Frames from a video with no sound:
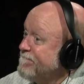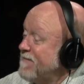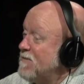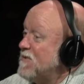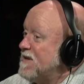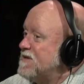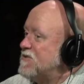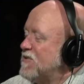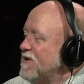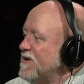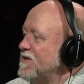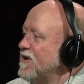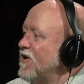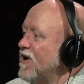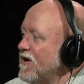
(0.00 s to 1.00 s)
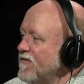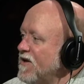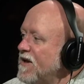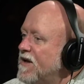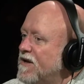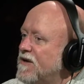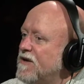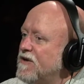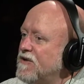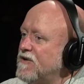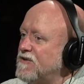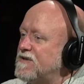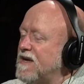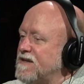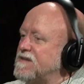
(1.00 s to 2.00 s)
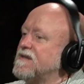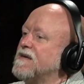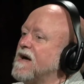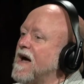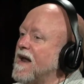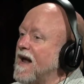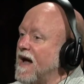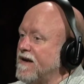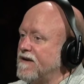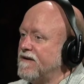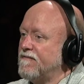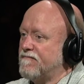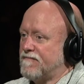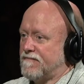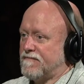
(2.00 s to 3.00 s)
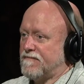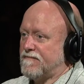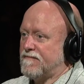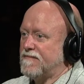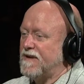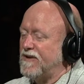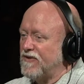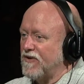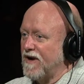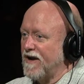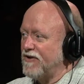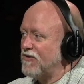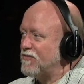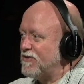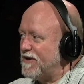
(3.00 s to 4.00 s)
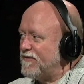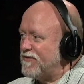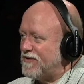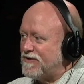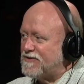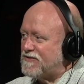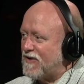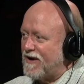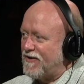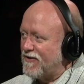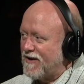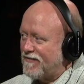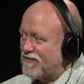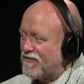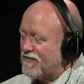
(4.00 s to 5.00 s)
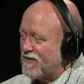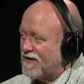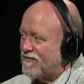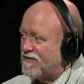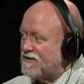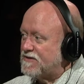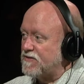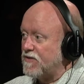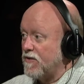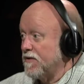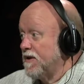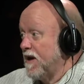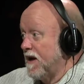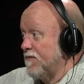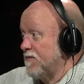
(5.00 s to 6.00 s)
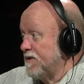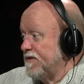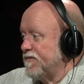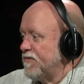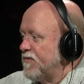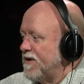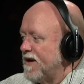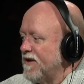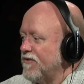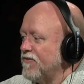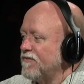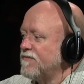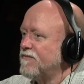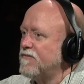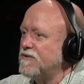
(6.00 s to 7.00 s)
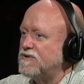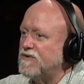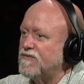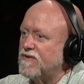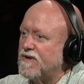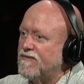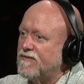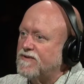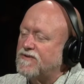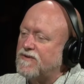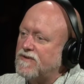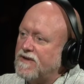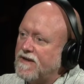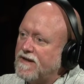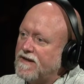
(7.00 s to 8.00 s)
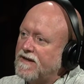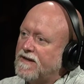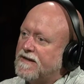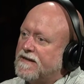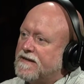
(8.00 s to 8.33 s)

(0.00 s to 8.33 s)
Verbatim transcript: I mean, that's really at the heart mm-hmm. of it. Mm-hmm. Who says to God, "I either I don't believe in you, so I don't have your forgiveness," or "Yeah, I believe you, but I don't want your forgiveness or need it."